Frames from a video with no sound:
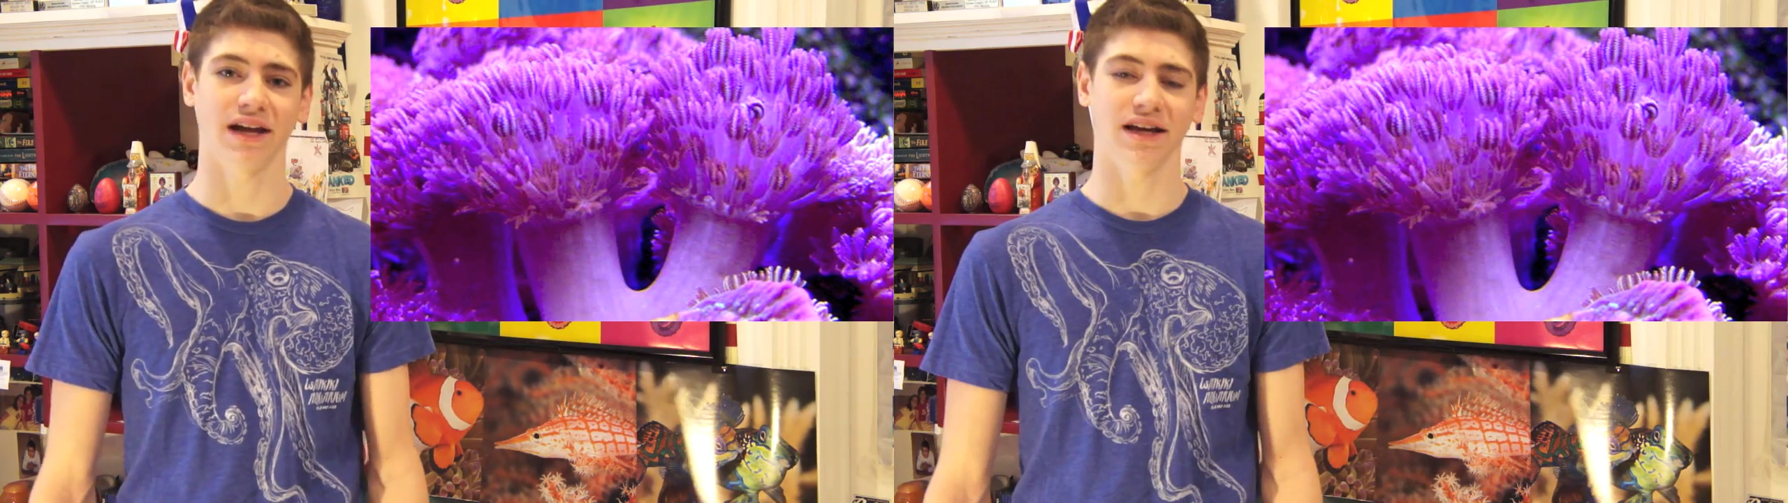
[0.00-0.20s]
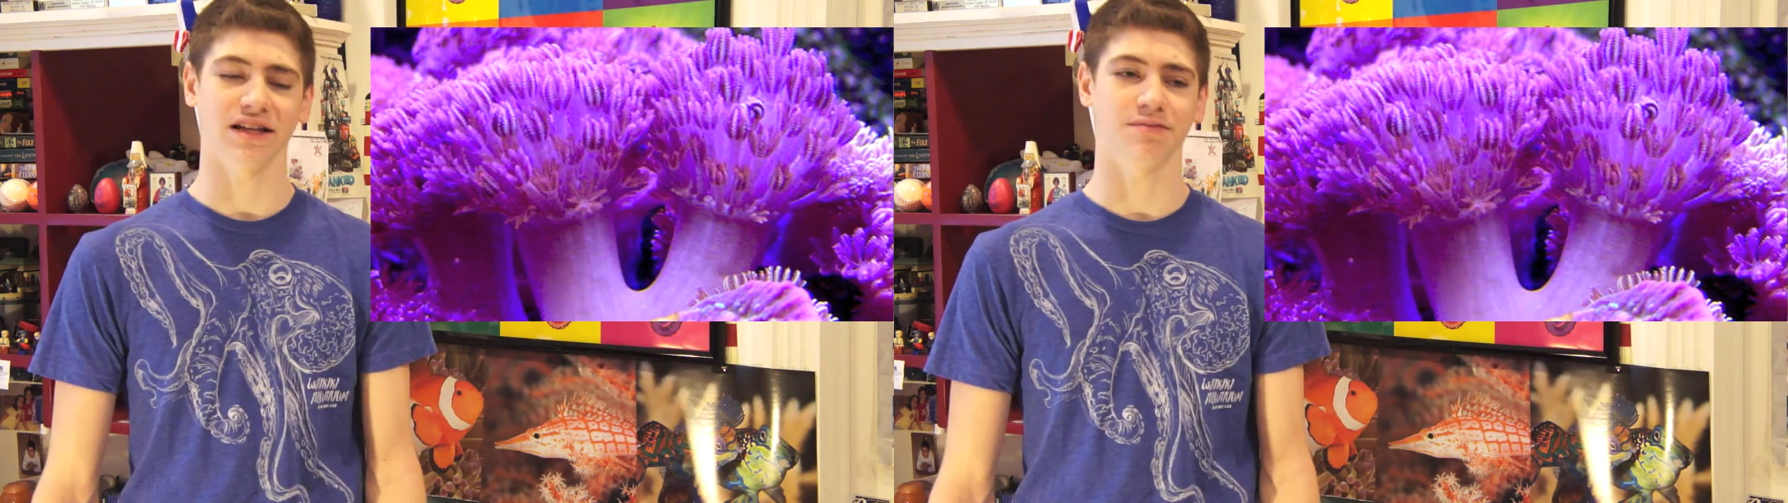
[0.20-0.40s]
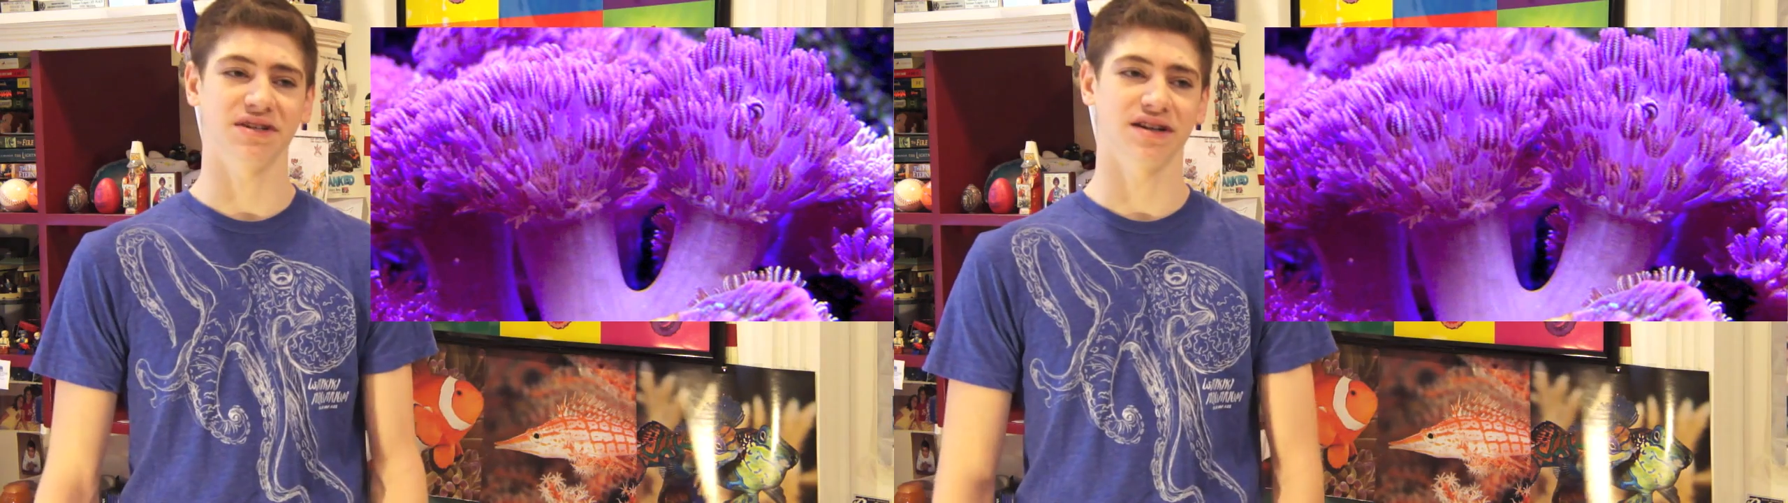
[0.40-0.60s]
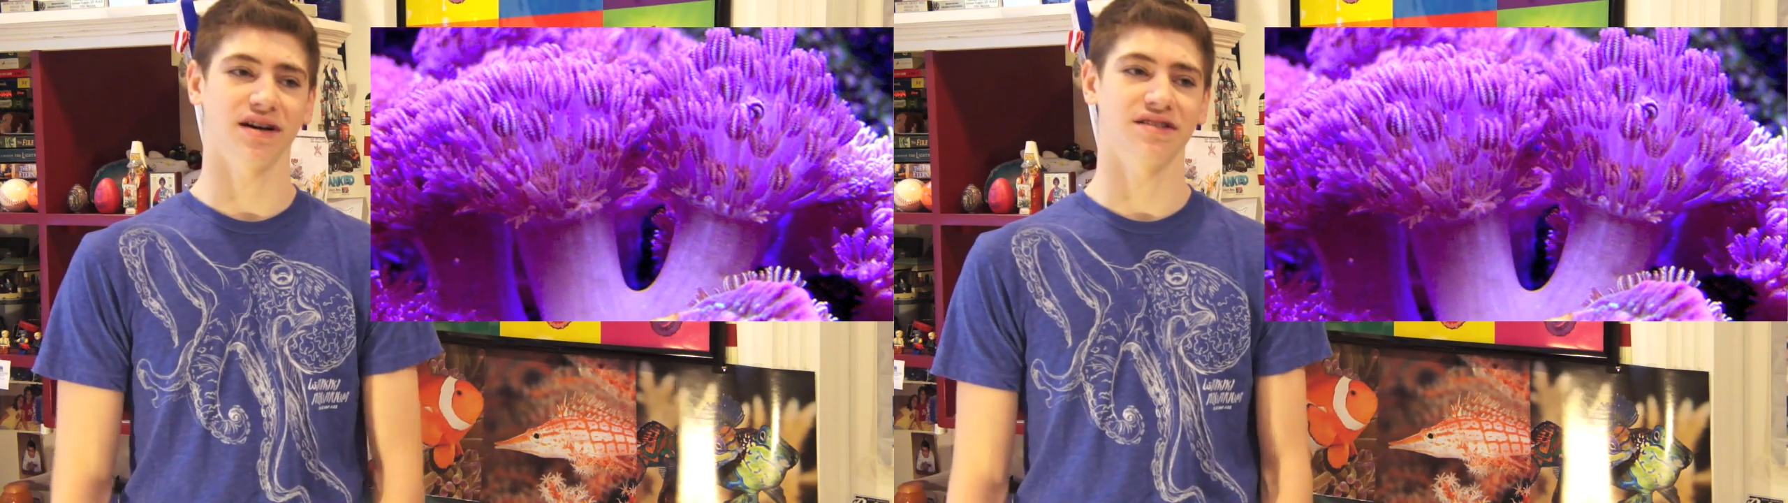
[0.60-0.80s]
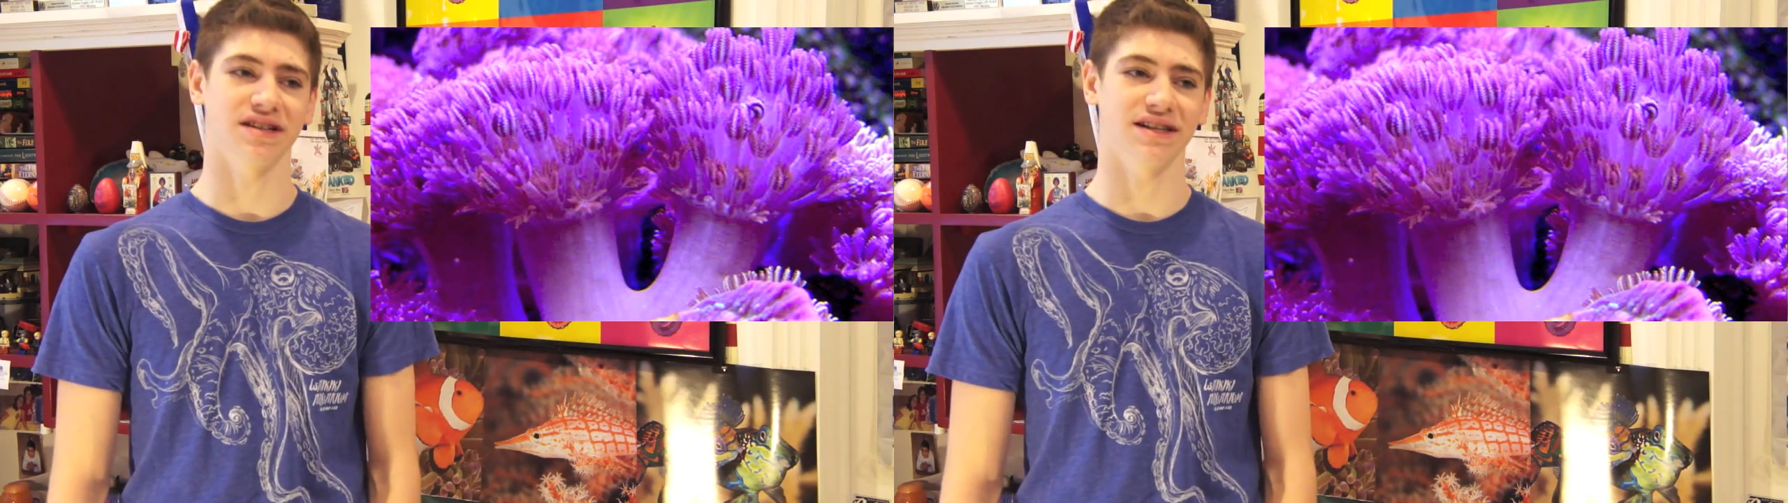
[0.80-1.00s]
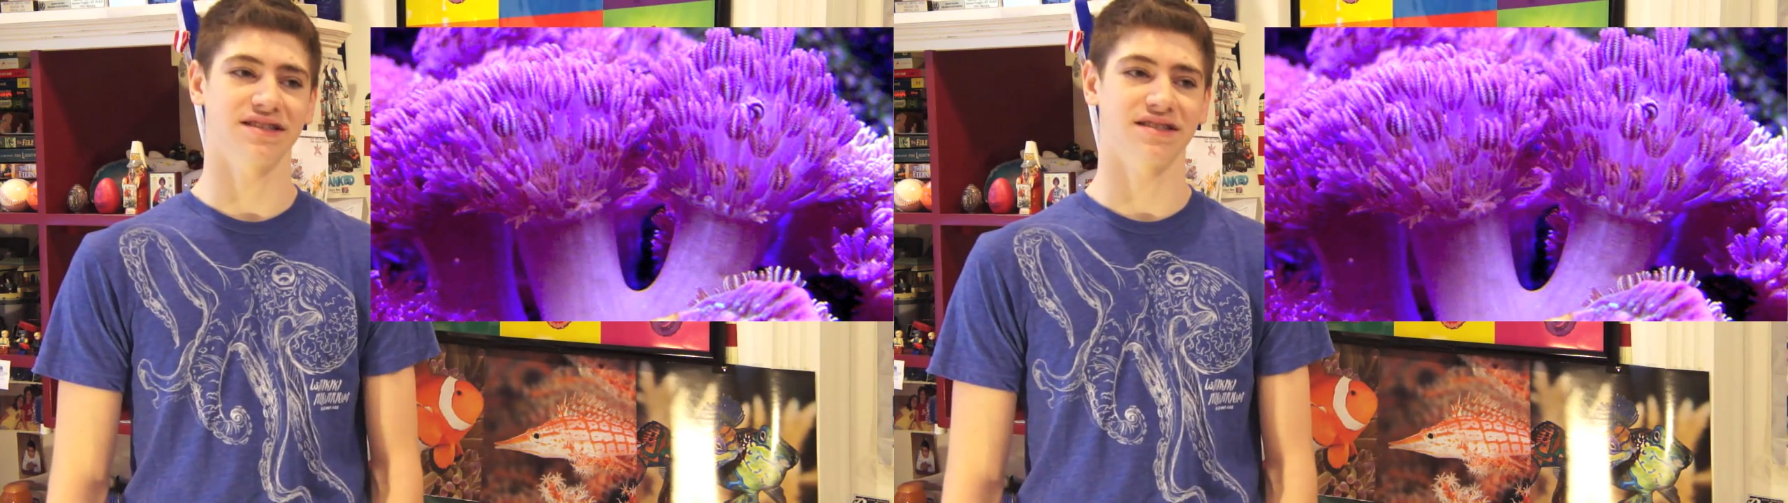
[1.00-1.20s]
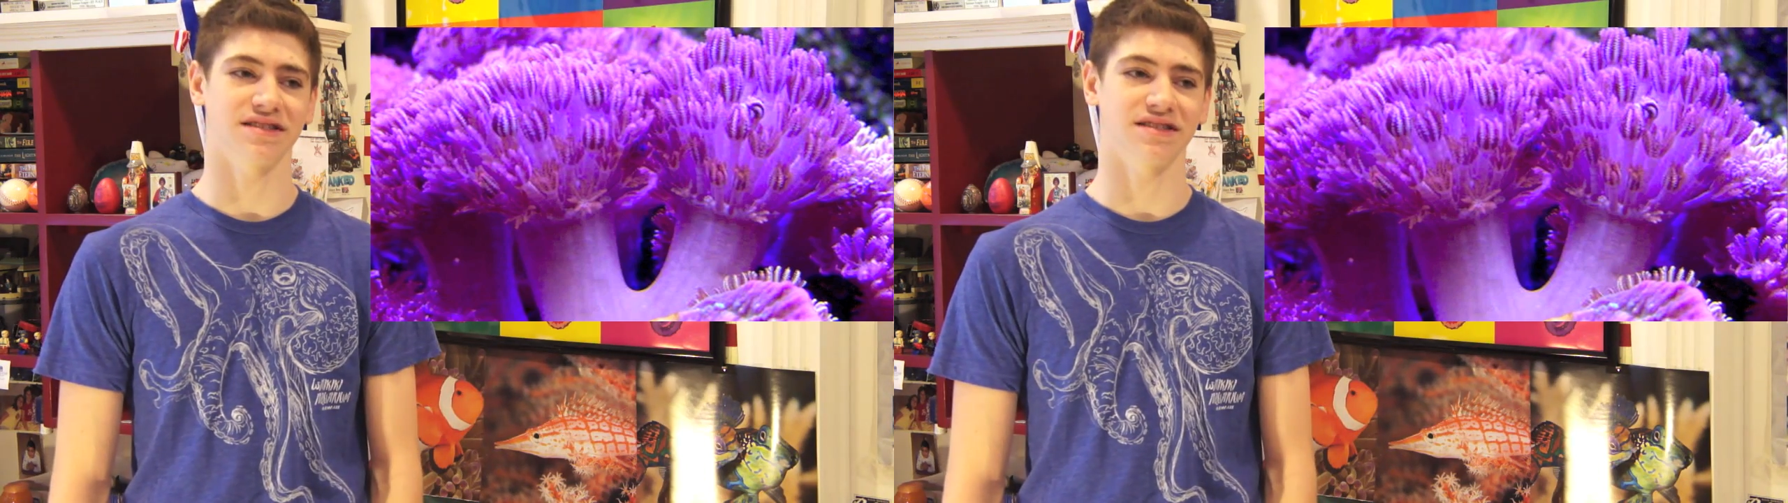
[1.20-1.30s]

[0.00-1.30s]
it's because it's